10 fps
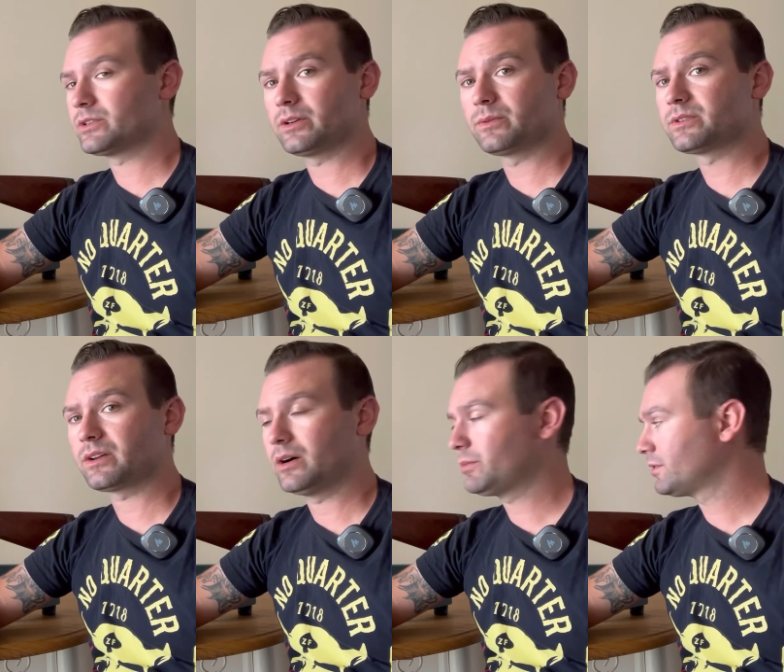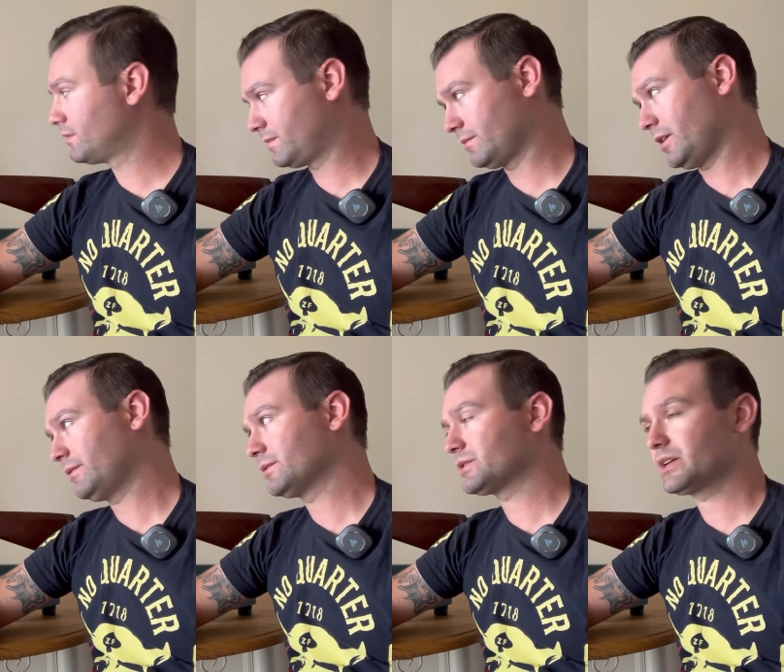there was a couple of
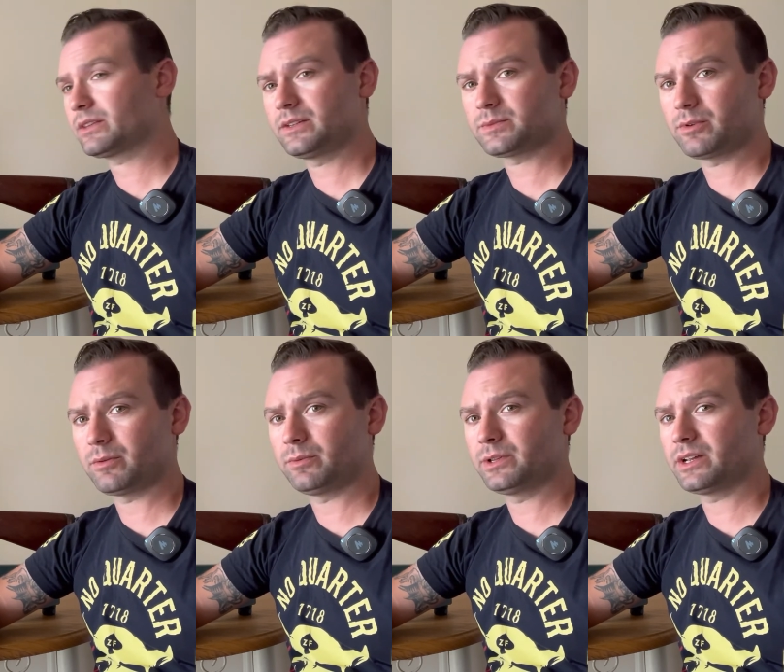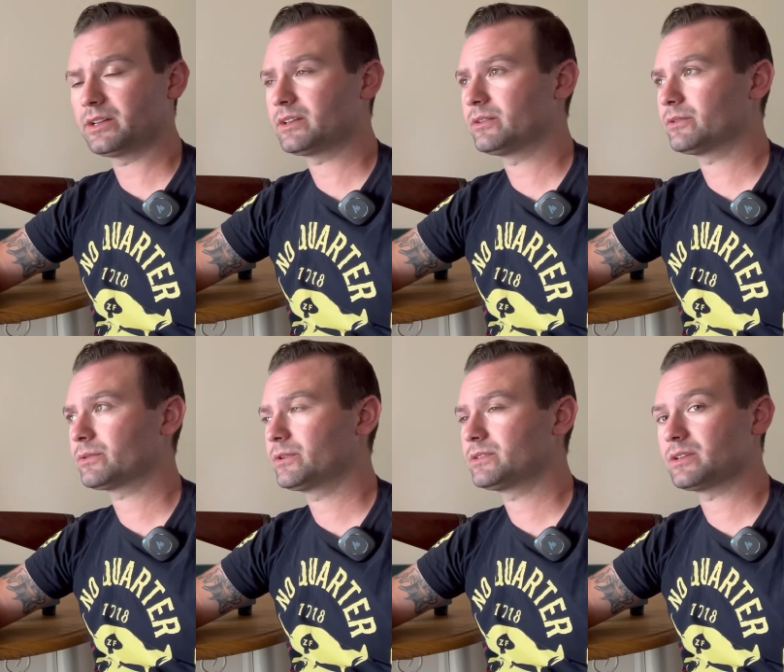rifles like this, probably
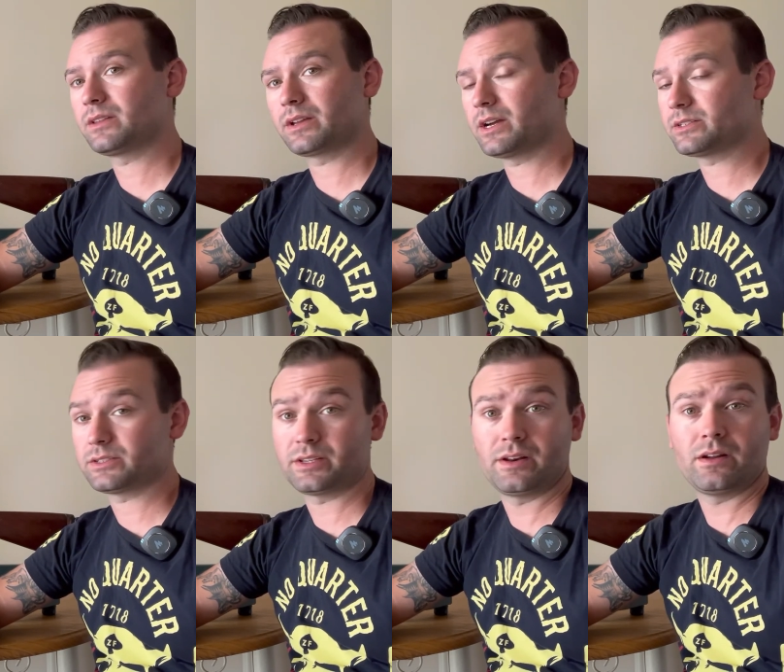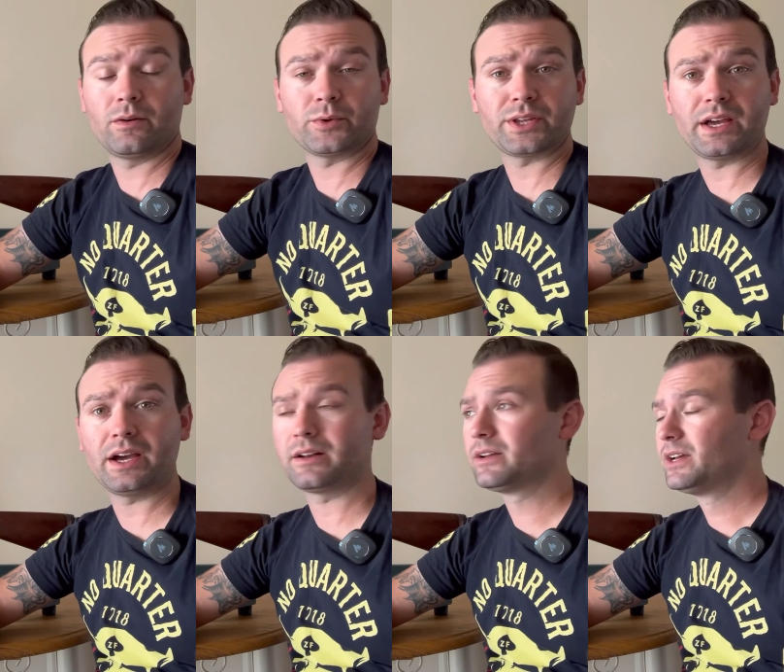1903s, that the guys just didn't know what they had.